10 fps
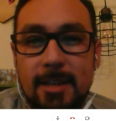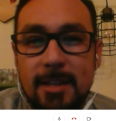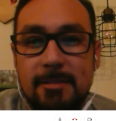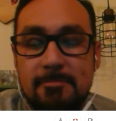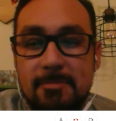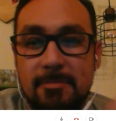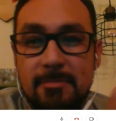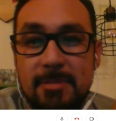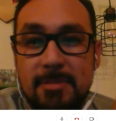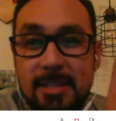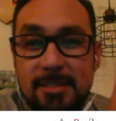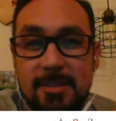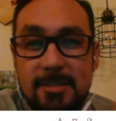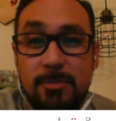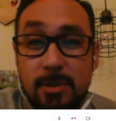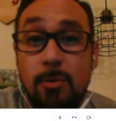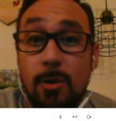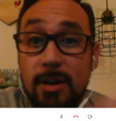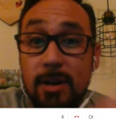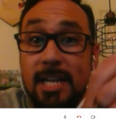this recording
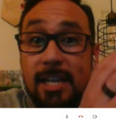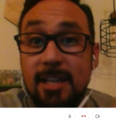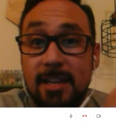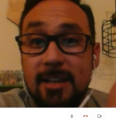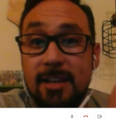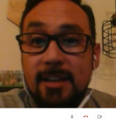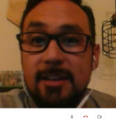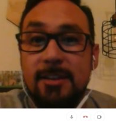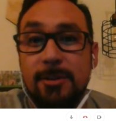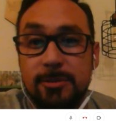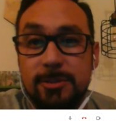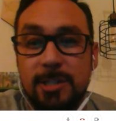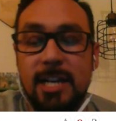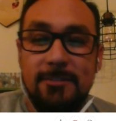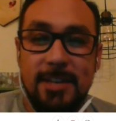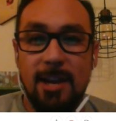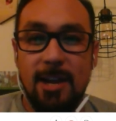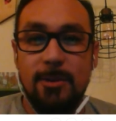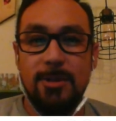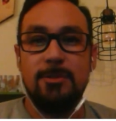in your Google Drive. Now
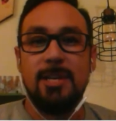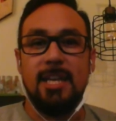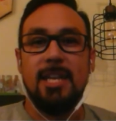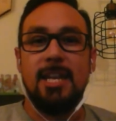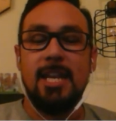you can